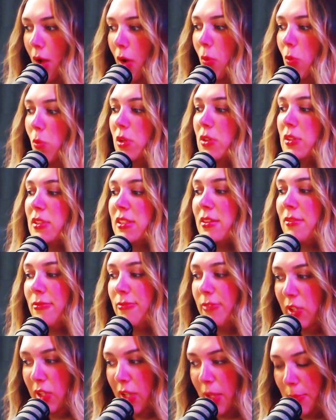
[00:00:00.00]
Wilson
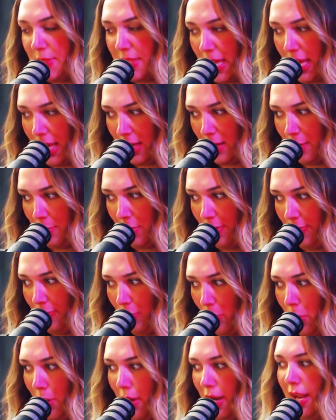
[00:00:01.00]
Phillips at number
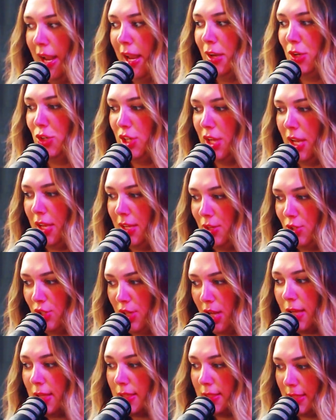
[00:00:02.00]
four. And Janet
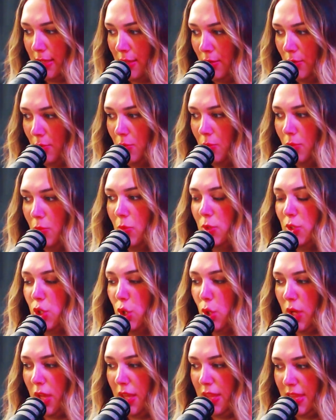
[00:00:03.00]
Jackson
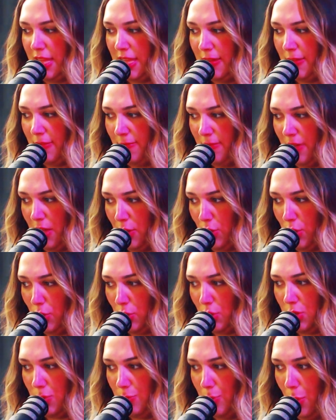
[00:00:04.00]
took the fifth
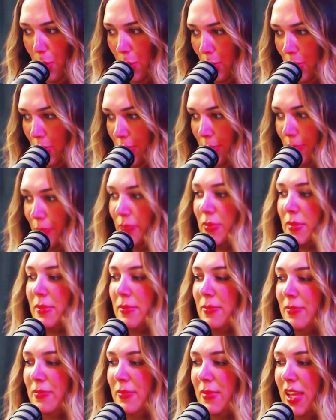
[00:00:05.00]
spot. What year
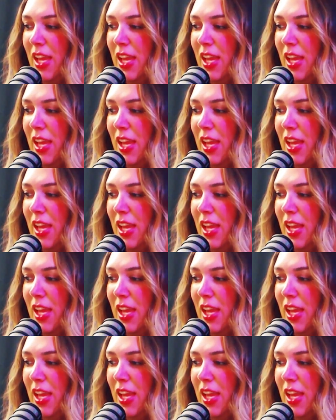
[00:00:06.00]
was that?